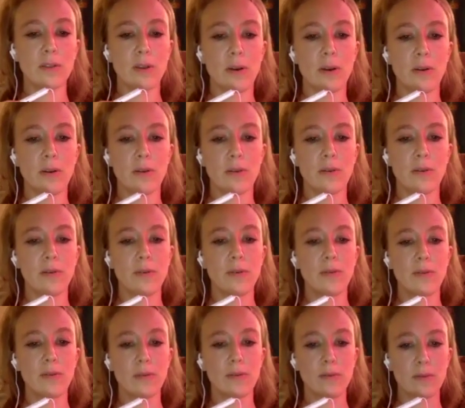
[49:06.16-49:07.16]
So
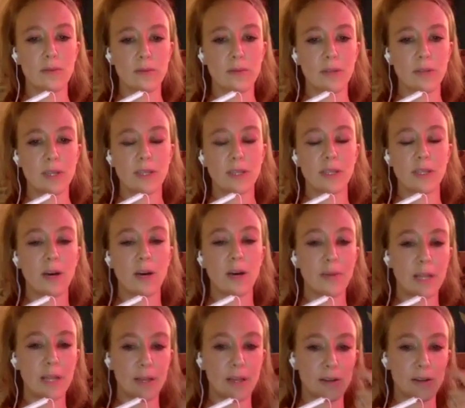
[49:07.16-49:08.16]
this
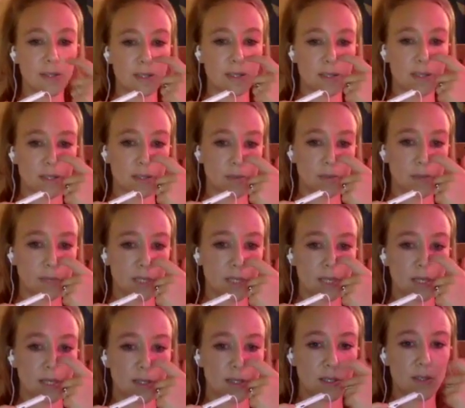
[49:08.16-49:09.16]
dominator system
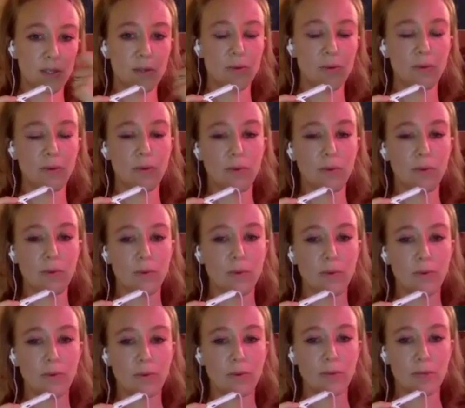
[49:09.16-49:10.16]
seeks to
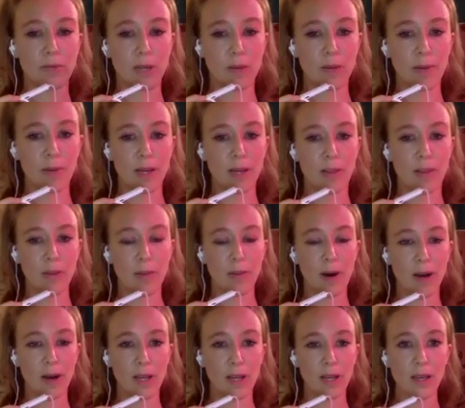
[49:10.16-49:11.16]
dominate the
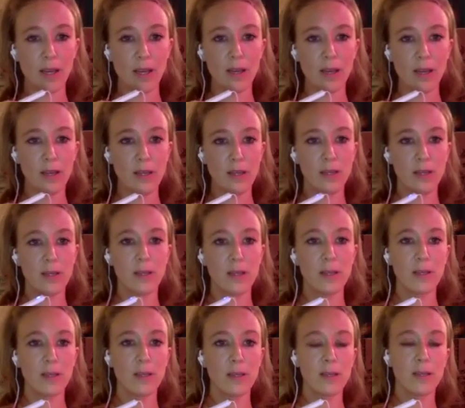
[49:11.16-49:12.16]
body,
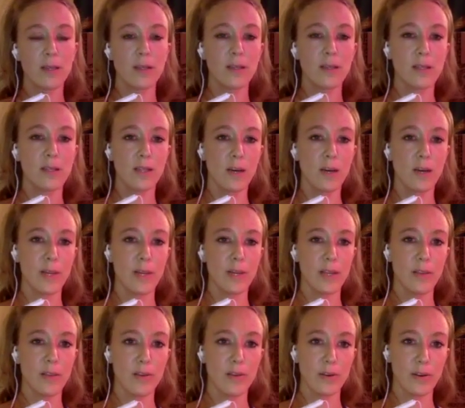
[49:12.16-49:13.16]

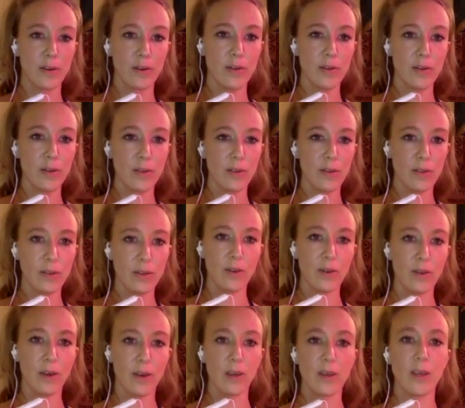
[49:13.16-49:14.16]
dominate the earth,
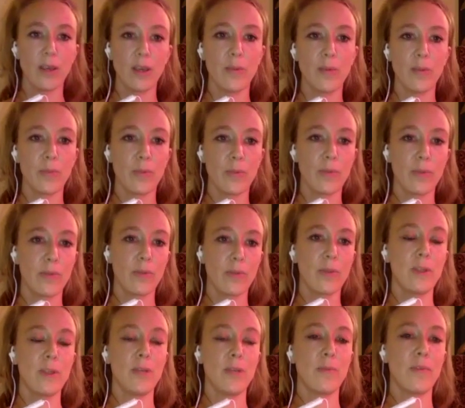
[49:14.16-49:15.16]
and keep
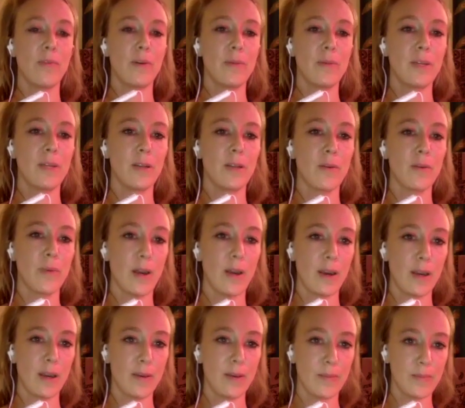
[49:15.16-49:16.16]
the deep feminine
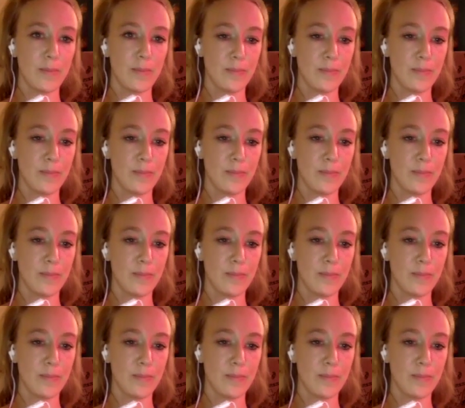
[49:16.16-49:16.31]
away,